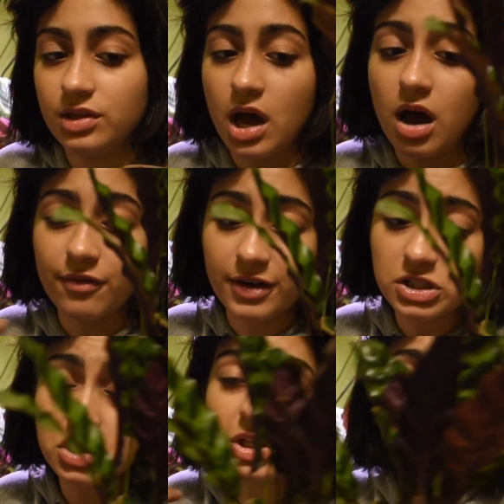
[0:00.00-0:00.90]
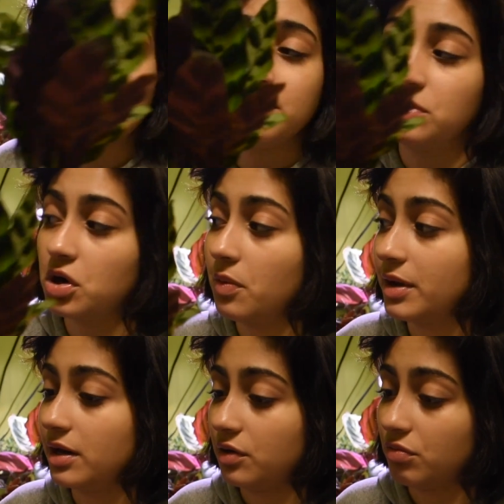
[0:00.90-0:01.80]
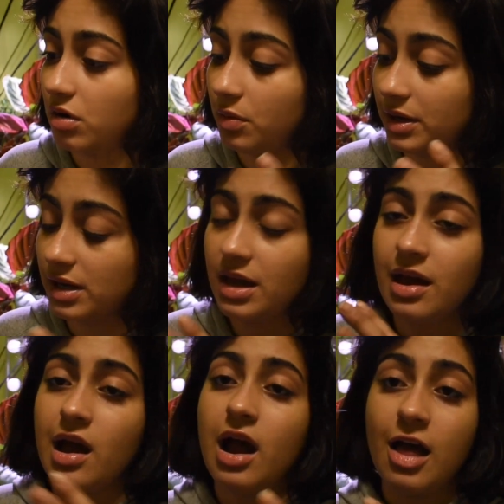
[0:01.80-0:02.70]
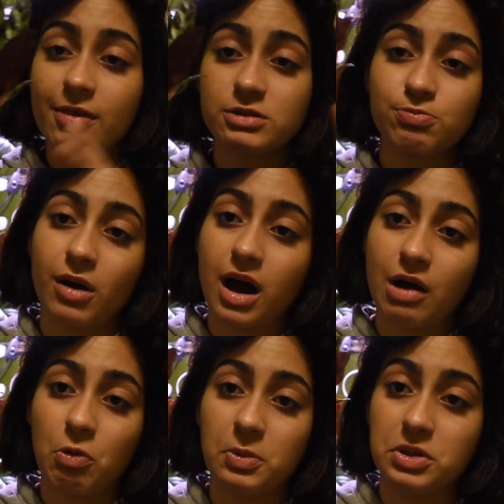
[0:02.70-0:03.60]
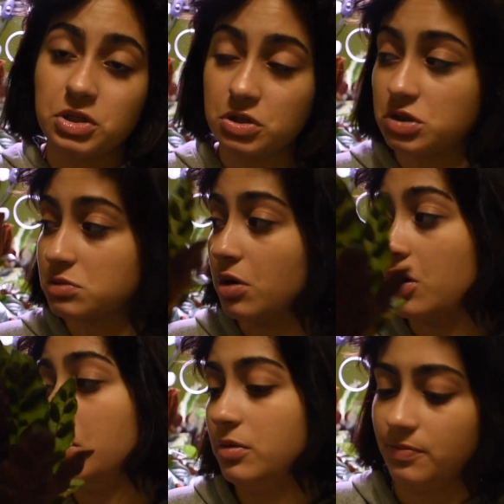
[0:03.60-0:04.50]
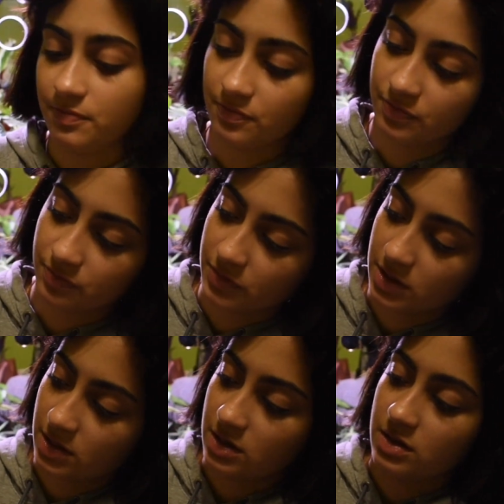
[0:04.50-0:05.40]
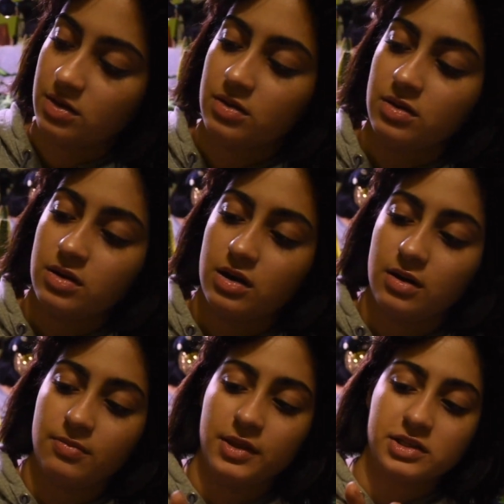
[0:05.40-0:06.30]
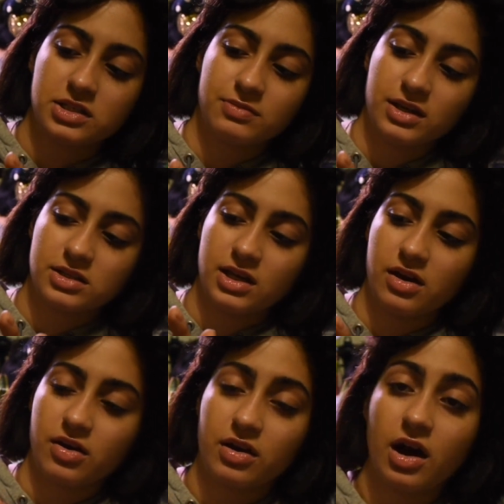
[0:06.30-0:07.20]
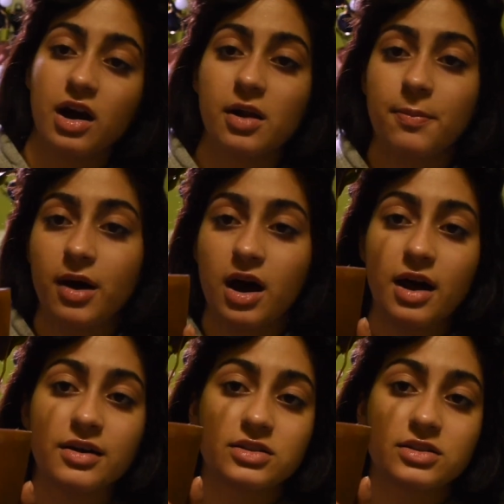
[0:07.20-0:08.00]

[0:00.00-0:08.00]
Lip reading: eventually they'll keep growing and growing, and this pot will be too small. This is my terracotta pot. It's